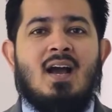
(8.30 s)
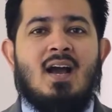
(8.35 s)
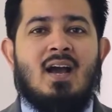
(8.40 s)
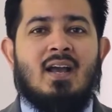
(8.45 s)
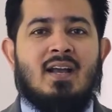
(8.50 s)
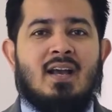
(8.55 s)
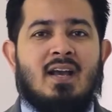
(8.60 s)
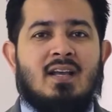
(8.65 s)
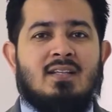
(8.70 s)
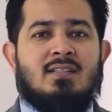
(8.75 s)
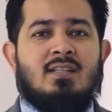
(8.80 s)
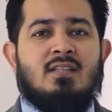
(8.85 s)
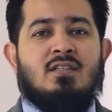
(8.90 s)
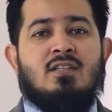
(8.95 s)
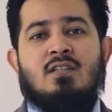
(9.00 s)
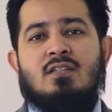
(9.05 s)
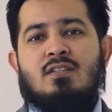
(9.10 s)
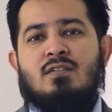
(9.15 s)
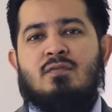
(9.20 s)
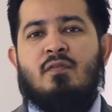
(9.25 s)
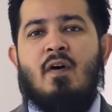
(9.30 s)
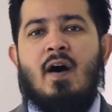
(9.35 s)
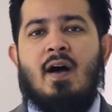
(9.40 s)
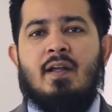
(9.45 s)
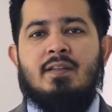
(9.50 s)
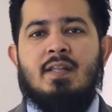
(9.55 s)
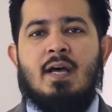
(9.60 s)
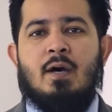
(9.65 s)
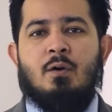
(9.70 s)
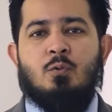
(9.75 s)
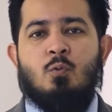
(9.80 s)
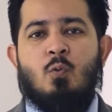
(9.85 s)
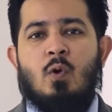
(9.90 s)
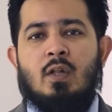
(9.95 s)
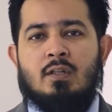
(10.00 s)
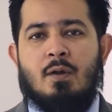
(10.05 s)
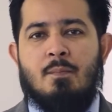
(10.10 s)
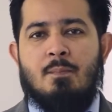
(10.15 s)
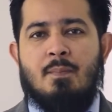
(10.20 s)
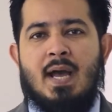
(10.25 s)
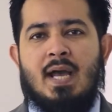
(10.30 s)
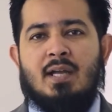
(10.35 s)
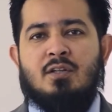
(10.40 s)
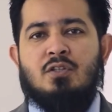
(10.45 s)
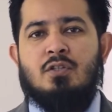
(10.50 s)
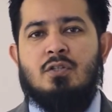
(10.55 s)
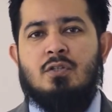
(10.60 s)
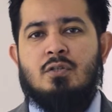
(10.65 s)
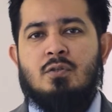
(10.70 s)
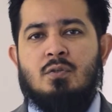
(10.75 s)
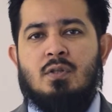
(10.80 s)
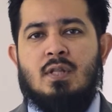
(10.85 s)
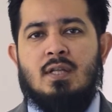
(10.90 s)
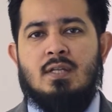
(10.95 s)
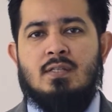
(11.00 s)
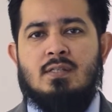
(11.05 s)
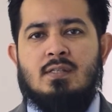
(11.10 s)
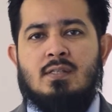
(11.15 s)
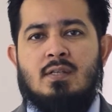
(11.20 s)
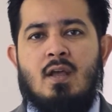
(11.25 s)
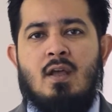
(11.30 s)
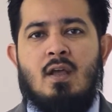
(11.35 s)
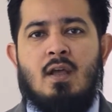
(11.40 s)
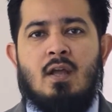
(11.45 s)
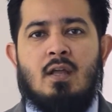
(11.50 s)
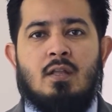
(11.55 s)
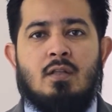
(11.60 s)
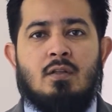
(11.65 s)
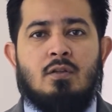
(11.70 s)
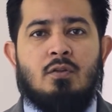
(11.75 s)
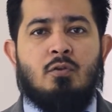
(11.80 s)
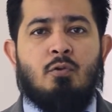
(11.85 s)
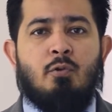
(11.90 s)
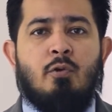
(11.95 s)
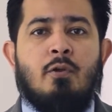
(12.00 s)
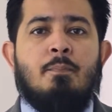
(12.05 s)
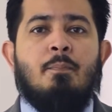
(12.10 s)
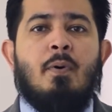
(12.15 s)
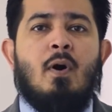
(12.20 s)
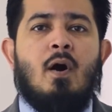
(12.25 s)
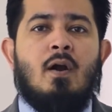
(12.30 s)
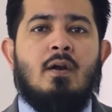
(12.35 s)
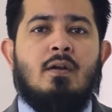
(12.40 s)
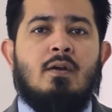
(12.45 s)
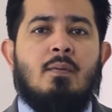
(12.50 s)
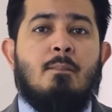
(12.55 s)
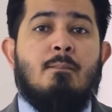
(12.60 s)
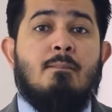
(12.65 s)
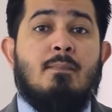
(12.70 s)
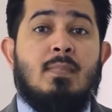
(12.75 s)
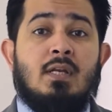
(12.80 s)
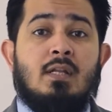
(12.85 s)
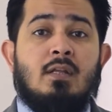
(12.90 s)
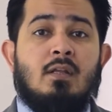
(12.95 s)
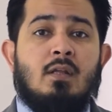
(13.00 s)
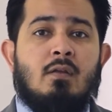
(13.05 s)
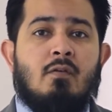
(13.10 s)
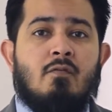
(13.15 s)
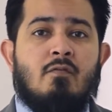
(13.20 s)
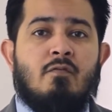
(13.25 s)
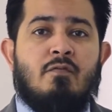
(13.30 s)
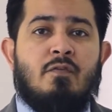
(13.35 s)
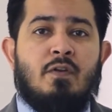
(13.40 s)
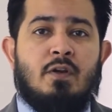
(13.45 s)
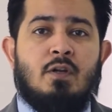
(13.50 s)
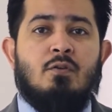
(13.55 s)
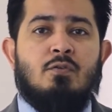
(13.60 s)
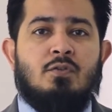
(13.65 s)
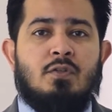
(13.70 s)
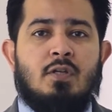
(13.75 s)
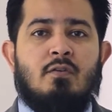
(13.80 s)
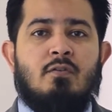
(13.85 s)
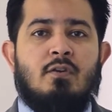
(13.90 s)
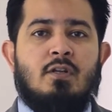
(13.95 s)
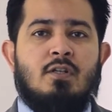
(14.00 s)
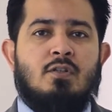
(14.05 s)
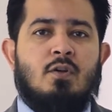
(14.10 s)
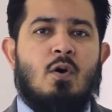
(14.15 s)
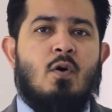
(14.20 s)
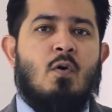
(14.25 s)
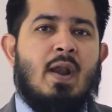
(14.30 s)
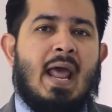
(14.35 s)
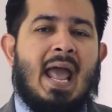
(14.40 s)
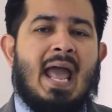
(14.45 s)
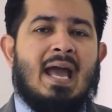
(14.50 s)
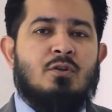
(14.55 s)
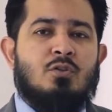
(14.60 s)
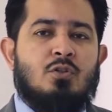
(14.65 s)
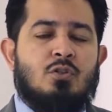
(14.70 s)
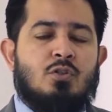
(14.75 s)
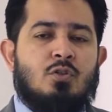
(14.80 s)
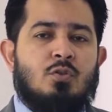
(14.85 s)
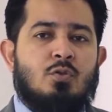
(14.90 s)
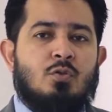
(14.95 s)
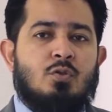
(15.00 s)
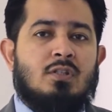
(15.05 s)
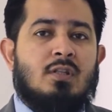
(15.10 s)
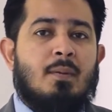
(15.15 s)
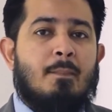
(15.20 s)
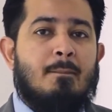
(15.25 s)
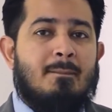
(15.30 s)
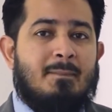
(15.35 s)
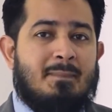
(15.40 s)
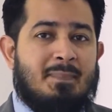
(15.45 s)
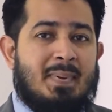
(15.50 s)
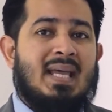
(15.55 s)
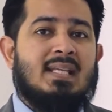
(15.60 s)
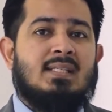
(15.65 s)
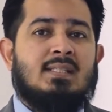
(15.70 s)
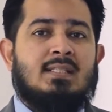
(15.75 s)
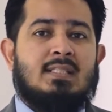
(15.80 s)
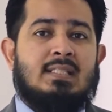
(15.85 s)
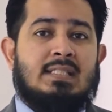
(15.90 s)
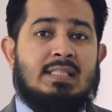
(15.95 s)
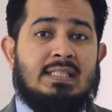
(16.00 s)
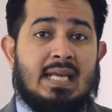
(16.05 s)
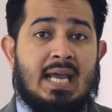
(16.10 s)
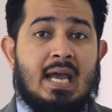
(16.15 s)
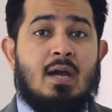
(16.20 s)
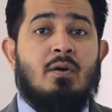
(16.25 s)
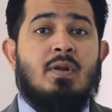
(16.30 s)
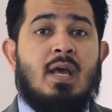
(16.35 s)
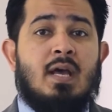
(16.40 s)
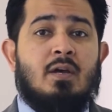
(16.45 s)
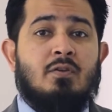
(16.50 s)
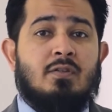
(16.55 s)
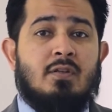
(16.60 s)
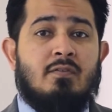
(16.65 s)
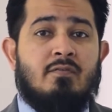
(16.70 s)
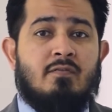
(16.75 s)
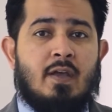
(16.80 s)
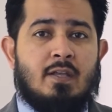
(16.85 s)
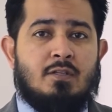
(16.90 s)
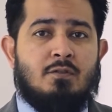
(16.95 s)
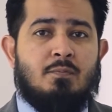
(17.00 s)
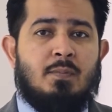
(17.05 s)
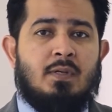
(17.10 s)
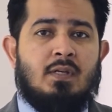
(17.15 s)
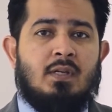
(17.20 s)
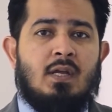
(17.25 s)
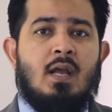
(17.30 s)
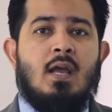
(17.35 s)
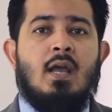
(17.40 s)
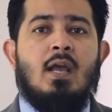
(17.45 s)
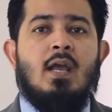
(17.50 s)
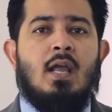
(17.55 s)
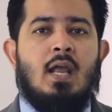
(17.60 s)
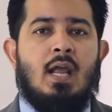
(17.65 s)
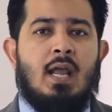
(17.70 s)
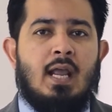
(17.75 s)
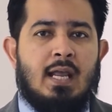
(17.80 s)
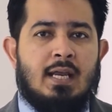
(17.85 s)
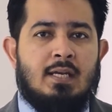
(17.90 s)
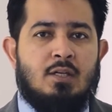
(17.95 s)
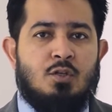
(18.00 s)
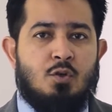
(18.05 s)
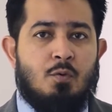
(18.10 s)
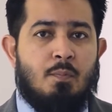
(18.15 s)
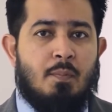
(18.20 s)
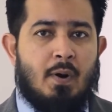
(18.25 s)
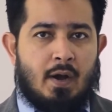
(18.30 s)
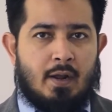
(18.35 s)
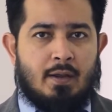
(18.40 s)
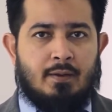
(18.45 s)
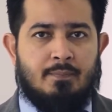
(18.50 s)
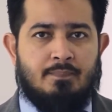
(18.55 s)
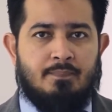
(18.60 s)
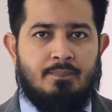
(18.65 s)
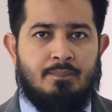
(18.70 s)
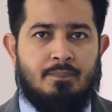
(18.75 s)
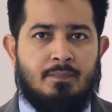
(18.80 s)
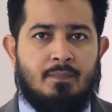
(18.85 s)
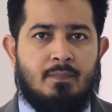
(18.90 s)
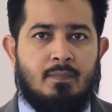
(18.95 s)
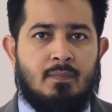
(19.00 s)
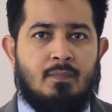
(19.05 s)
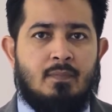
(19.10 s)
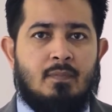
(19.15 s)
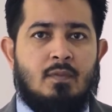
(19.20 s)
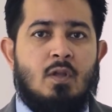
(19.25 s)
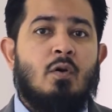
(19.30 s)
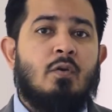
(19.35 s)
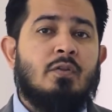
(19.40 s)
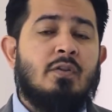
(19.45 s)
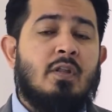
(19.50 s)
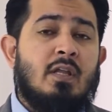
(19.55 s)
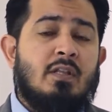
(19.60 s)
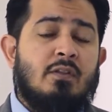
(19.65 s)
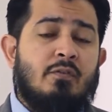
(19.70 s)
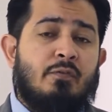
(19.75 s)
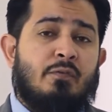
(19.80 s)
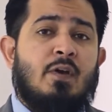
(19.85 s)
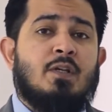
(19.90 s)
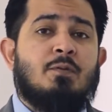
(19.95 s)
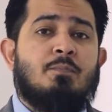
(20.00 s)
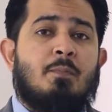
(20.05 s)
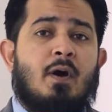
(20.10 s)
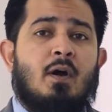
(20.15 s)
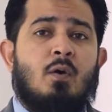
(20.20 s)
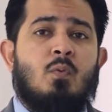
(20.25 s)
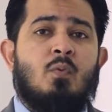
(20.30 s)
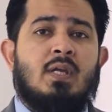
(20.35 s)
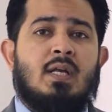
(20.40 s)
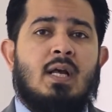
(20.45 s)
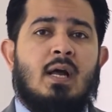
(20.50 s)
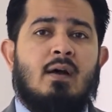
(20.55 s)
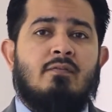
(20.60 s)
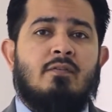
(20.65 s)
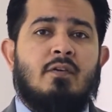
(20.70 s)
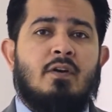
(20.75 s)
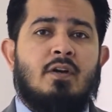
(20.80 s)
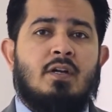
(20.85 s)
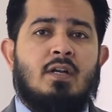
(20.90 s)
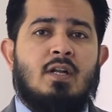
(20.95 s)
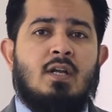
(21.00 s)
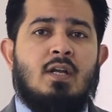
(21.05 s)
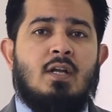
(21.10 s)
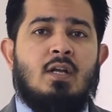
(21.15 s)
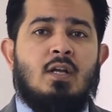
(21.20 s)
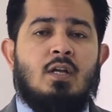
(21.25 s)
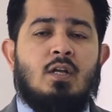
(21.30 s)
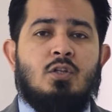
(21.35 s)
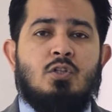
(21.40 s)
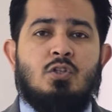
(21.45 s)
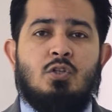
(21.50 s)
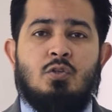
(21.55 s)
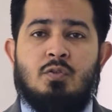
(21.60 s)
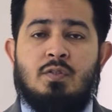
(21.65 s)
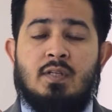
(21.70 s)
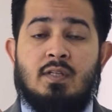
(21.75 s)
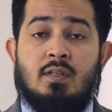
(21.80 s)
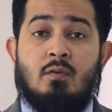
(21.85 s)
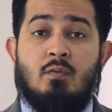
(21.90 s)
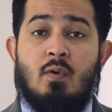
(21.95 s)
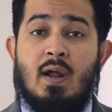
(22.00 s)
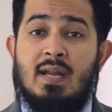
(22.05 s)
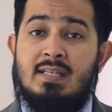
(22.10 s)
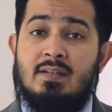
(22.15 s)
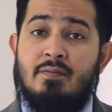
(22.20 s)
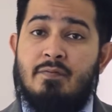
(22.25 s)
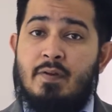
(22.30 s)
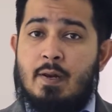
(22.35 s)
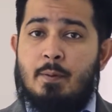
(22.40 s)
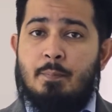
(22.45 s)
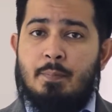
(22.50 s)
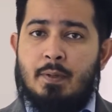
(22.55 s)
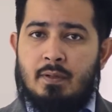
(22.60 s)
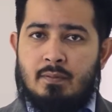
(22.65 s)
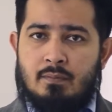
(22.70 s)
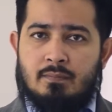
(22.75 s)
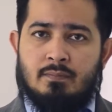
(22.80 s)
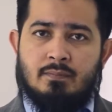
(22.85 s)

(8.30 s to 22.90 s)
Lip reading: Hi guys, this is Fahd Dawood. Welcome back to this three-part mini video series on how to choose the best townhouse investment in Dubai. Now in the first part we covered choosing the right developer,